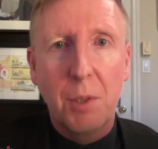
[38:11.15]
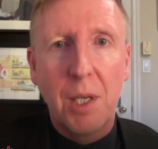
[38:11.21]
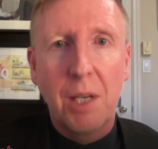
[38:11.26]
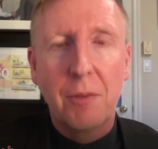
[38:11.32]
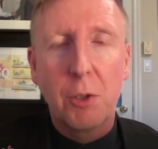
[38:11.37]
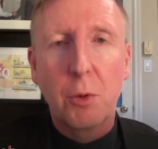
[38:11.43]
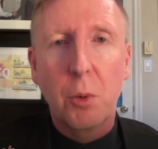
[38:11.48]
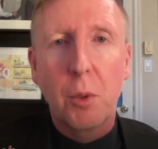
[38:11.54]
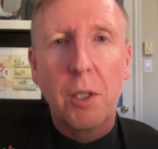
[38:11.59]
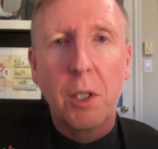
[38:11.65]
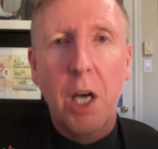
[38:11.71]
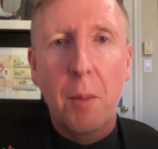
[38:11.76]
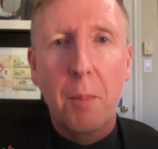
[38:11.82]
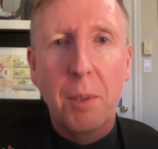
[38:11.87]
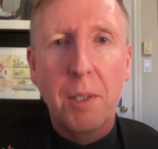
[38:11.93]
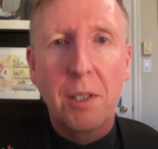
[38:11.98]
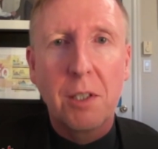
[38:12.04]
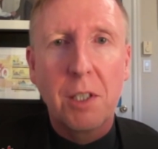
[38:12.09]
we have a growing
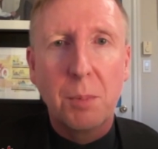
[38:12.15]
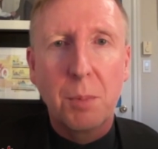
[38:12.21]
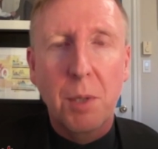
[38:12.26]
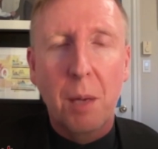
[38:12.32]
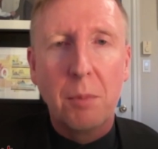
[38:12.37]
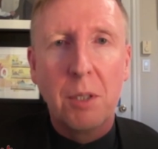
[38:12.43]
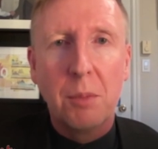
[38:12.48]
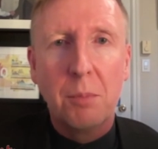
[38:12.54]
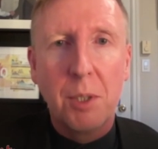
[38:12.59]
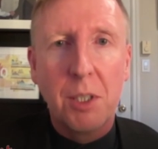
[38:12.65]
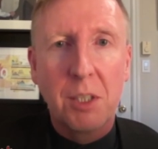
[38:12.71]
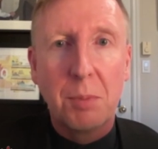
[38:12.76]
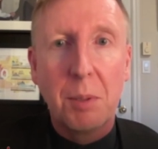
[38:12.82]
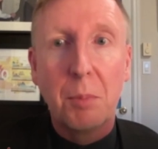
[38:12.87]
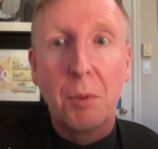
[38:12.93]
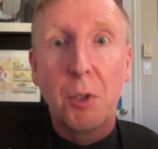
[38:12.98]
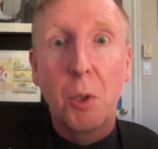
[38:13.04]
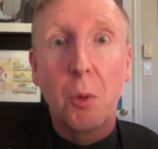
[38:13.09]
competency problem because
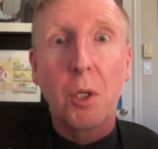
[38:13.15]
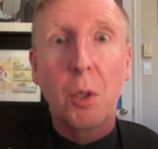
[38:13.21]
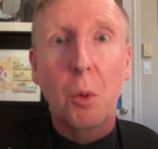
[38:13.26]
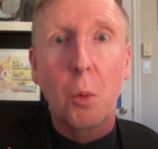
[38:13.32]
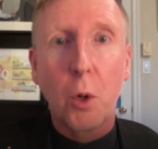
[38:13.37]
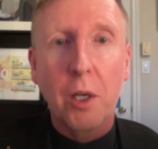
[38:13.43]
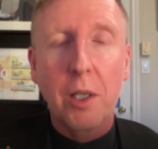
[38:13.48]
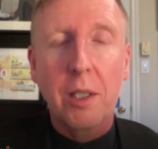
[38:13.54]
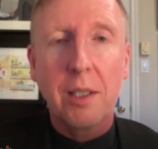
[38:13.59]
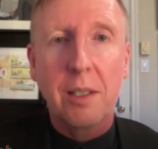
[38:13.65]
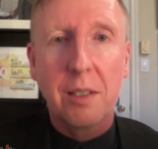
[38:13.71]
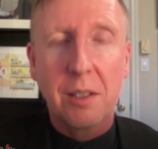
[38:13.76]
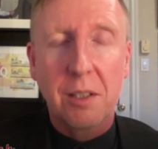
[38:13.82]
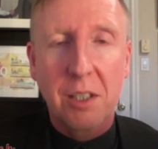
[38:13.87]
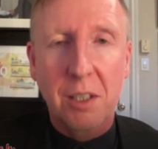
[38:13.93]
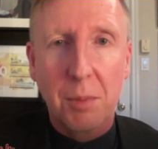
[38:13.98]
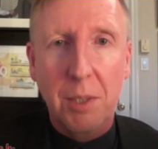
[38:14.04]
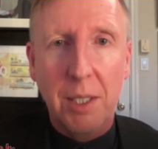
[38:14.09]
people don't want to work in a
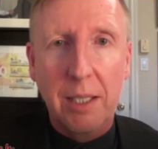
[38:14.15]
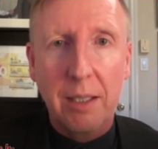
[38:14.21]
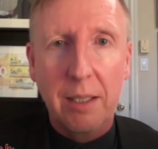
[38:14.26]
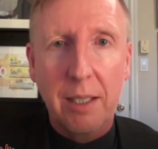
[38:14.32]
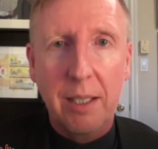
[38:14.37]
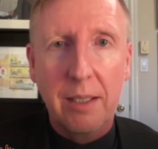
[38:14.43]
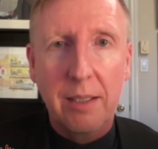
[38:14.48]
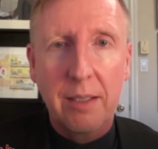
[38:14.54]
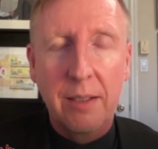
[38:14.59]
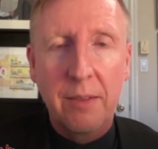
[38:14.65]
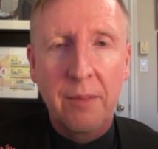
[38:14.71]
system like that.